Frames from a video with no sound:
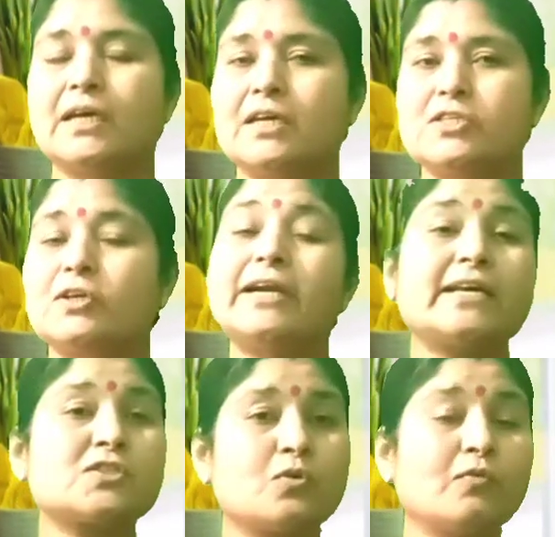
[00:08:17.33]
So let
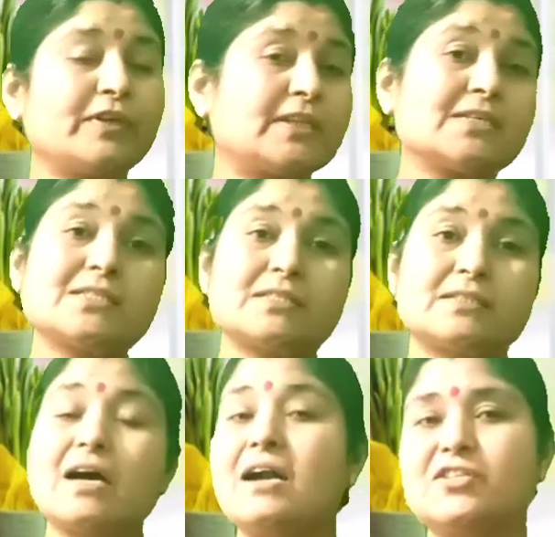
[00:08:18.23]
us go with the
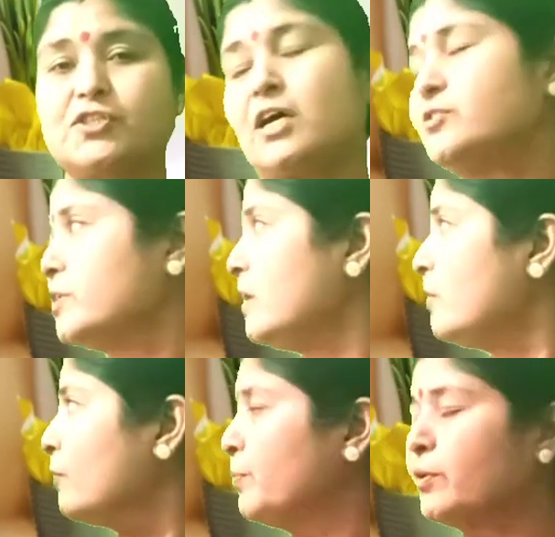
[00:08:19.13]
third stanza
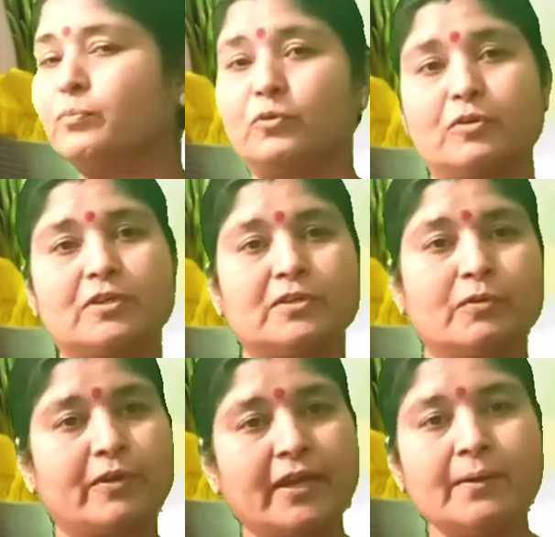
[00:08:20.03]
of your book.
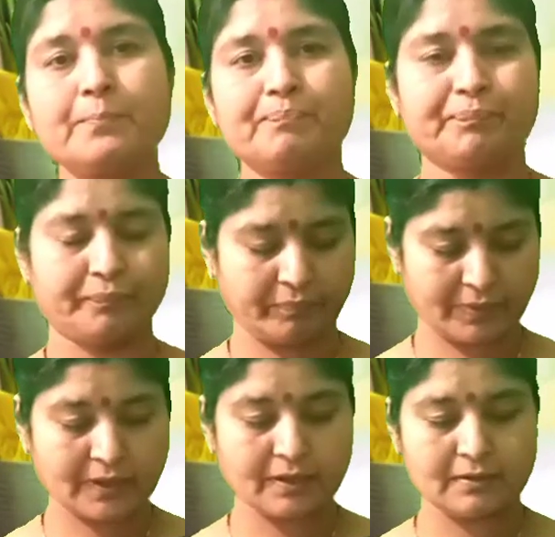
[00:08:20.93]
Okay?
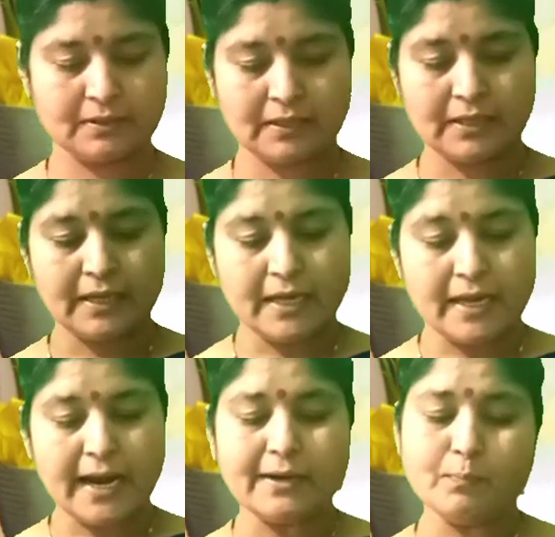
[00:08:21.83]

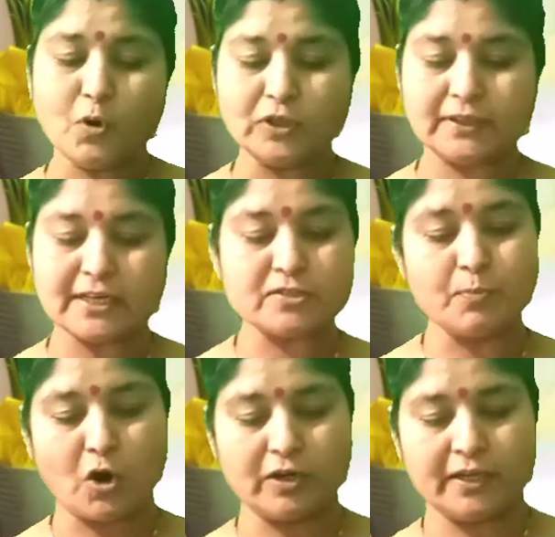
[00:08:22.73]
And both that
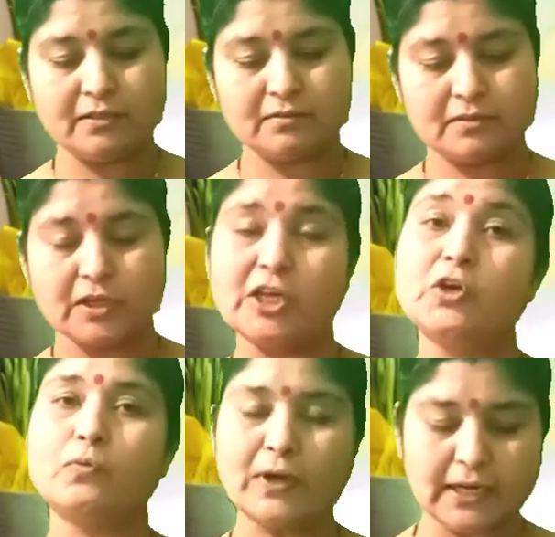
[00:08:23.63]
morning
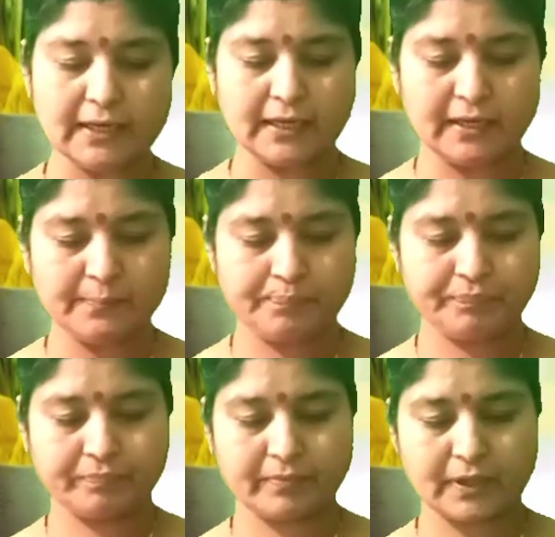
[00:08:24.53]
equally lay,
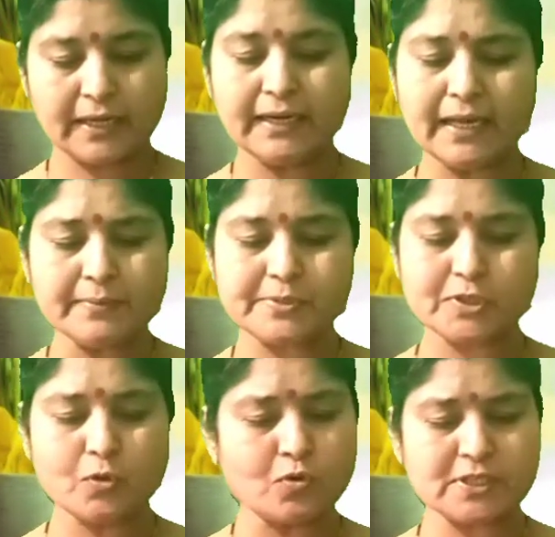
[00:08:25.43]
and
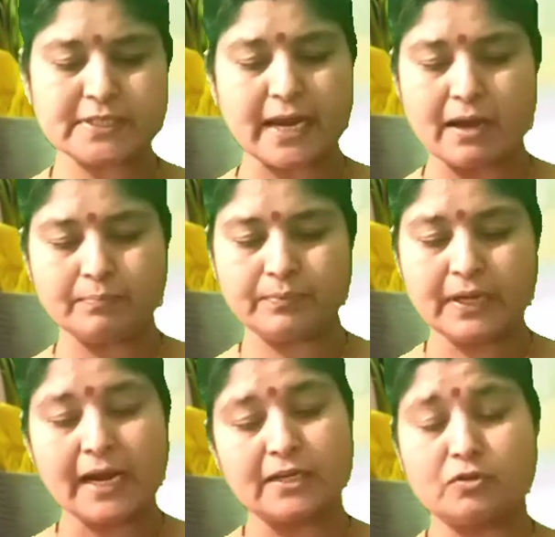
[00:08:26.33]
leaves no
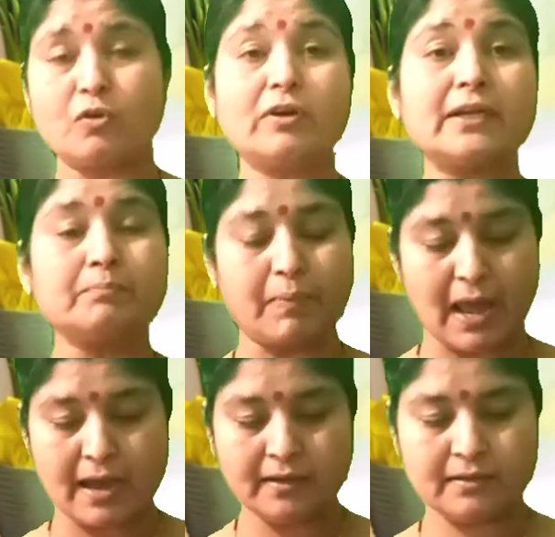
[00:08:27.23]
step had trodden
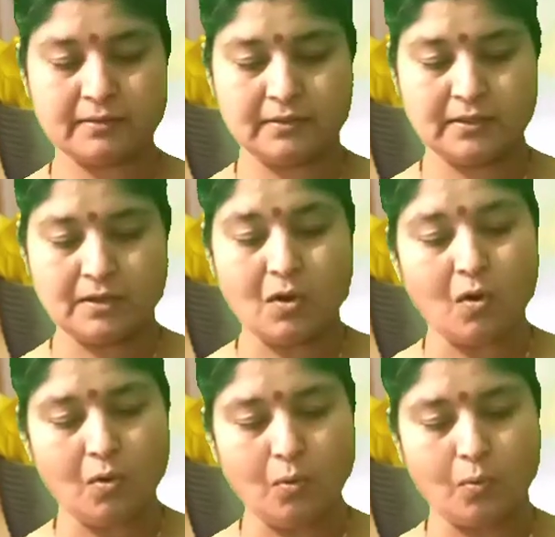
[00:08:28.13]
black.
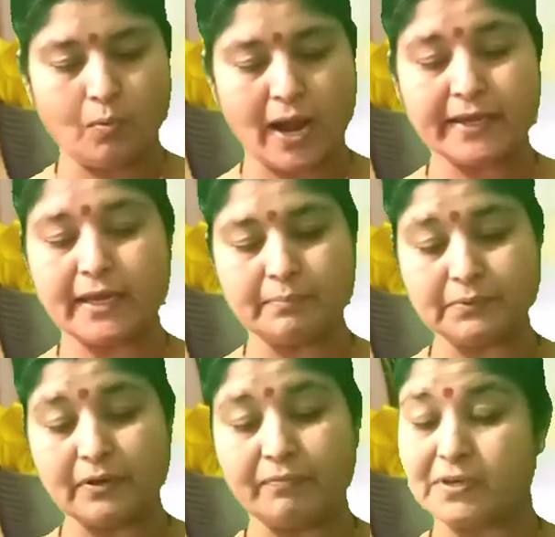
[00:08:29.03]
Oh, I kept
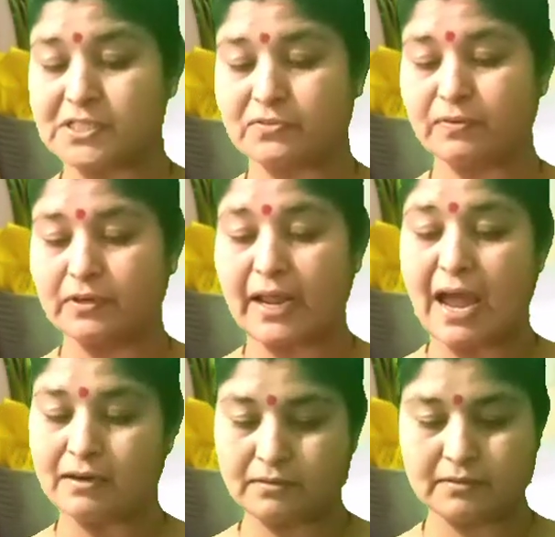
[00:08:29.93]
the first for
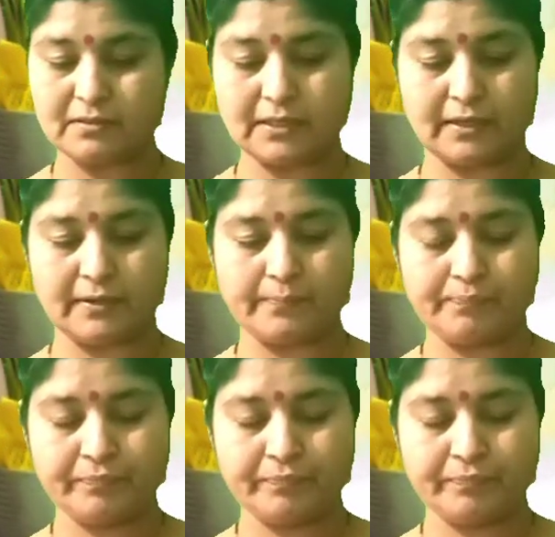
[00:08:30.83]
another day.